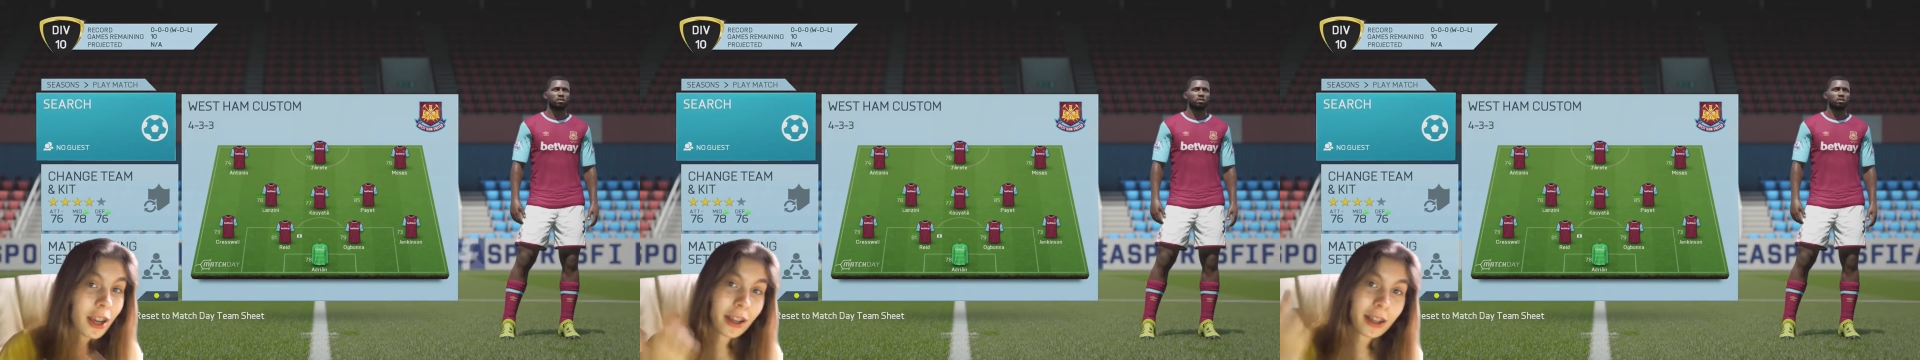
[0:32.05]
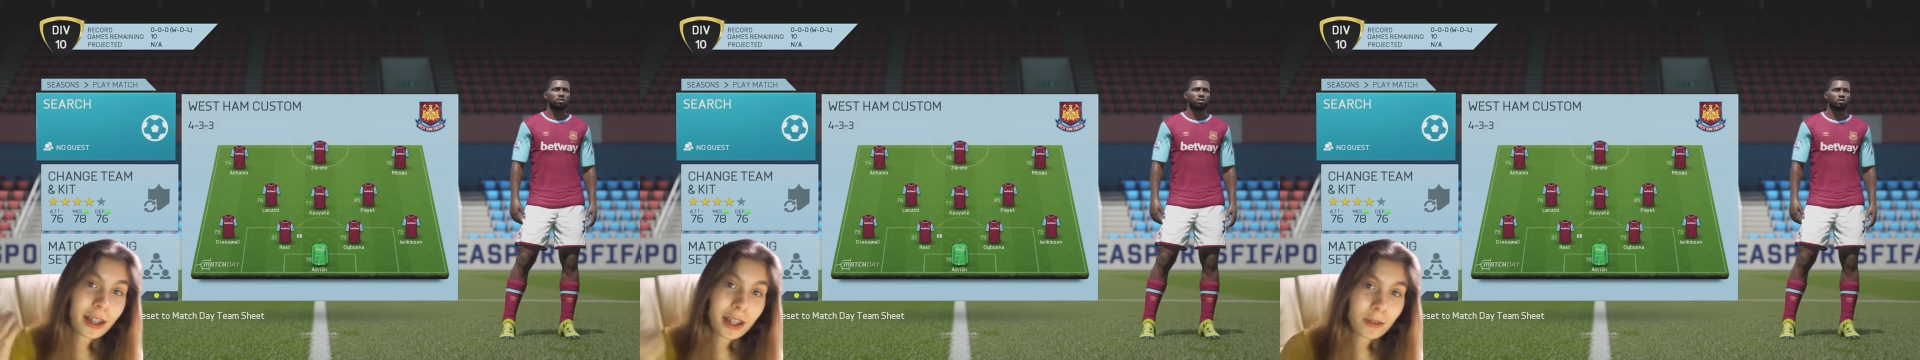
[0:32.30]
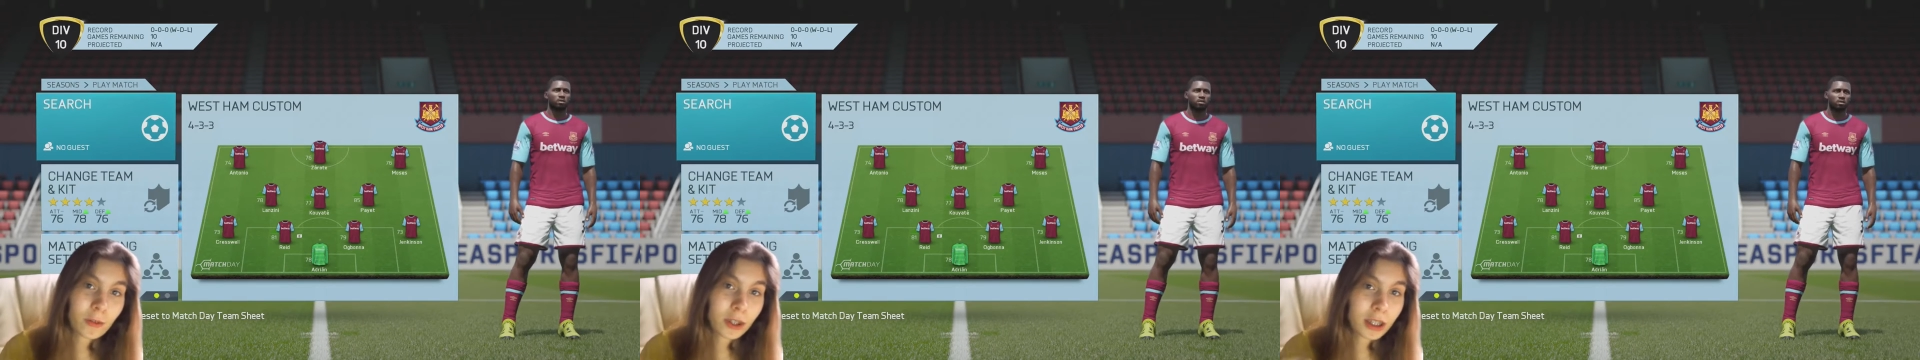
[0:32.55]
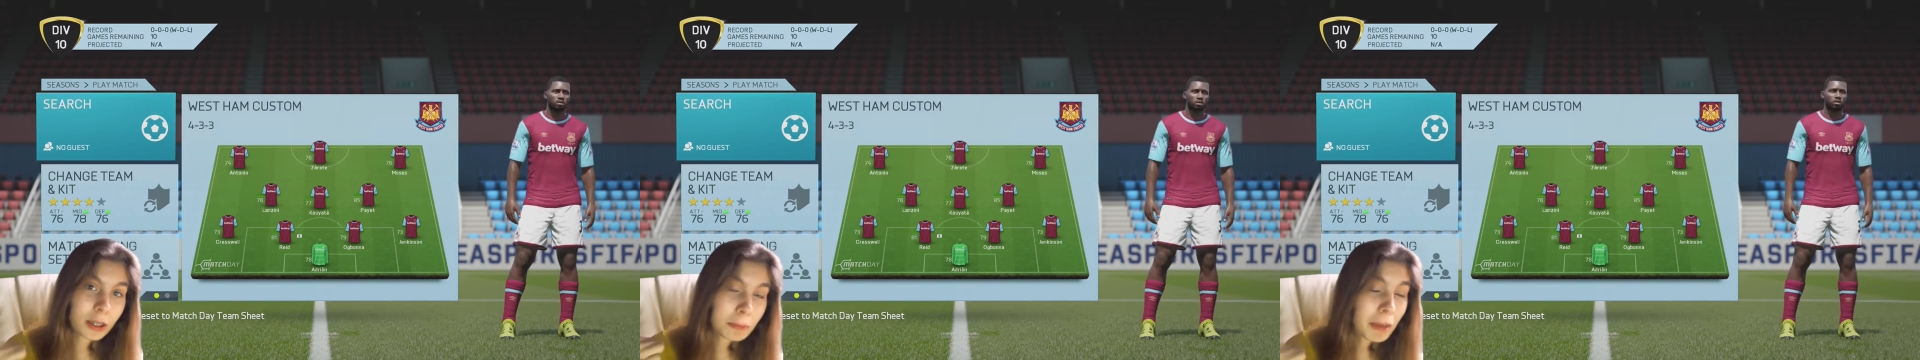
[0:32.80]
then
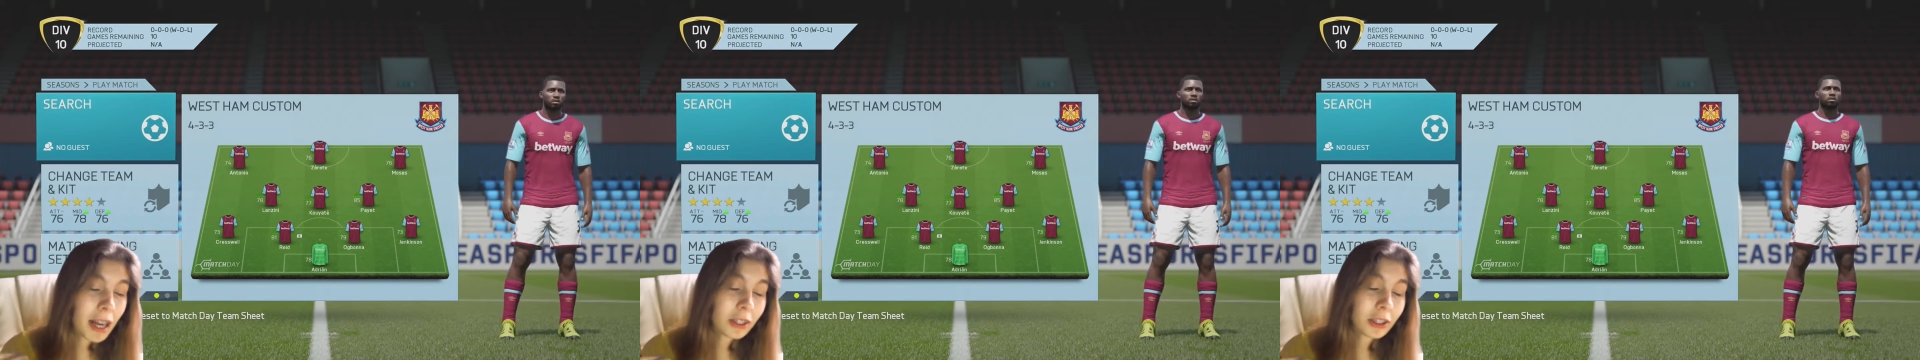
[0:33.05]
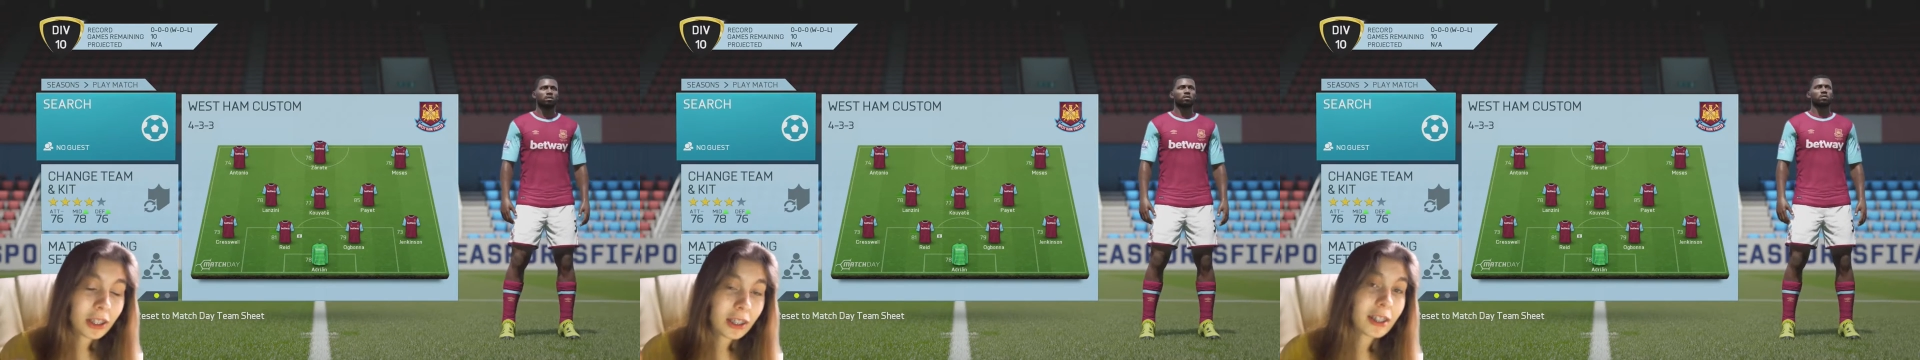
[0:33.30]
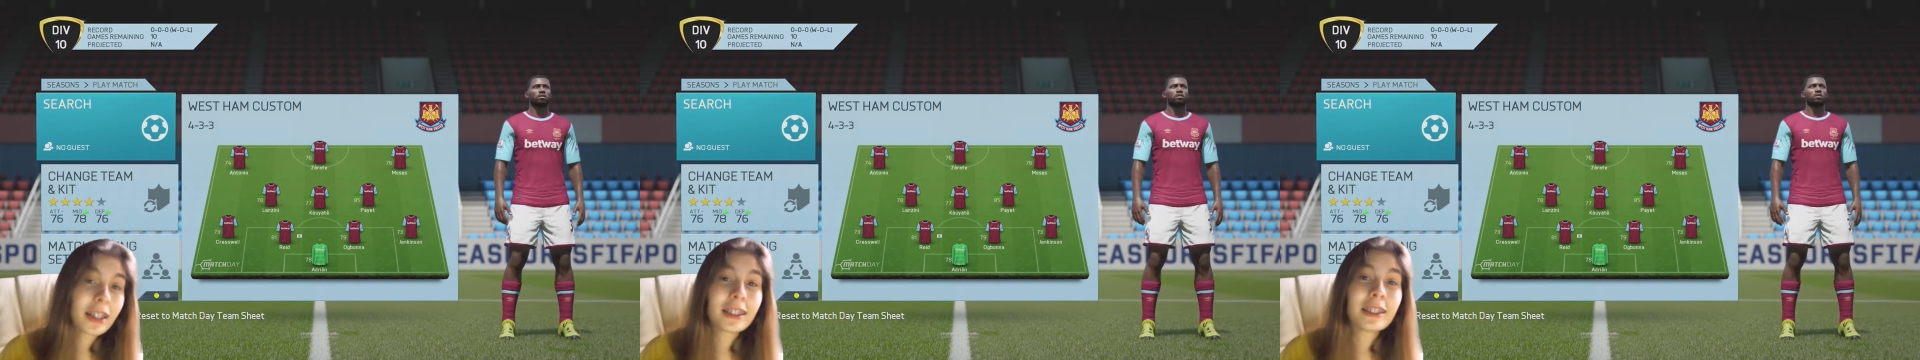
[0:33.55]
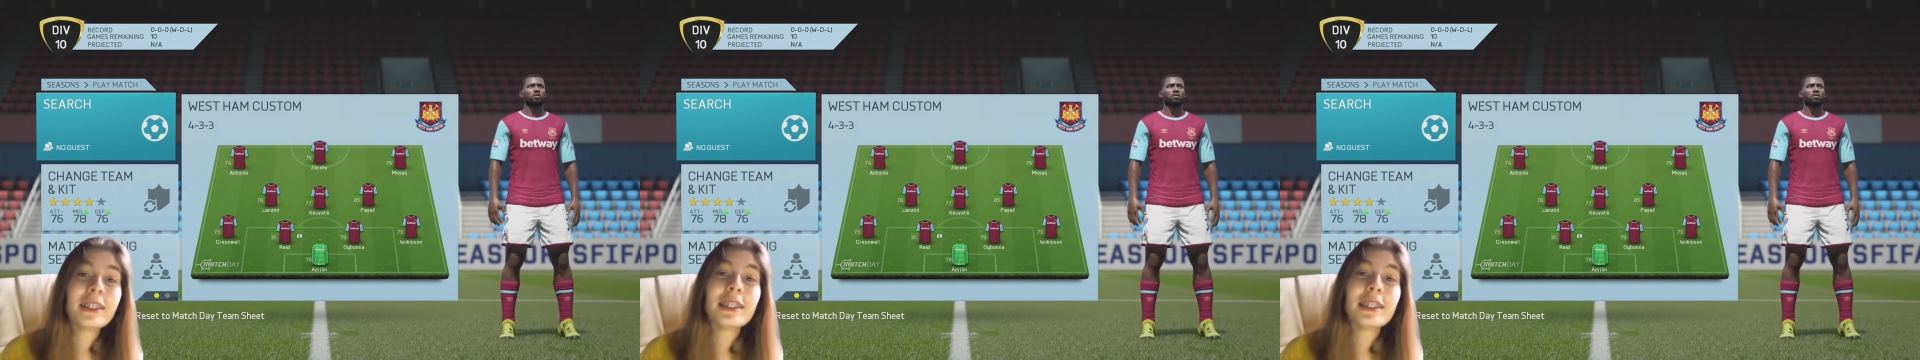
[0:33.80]
smash the likes on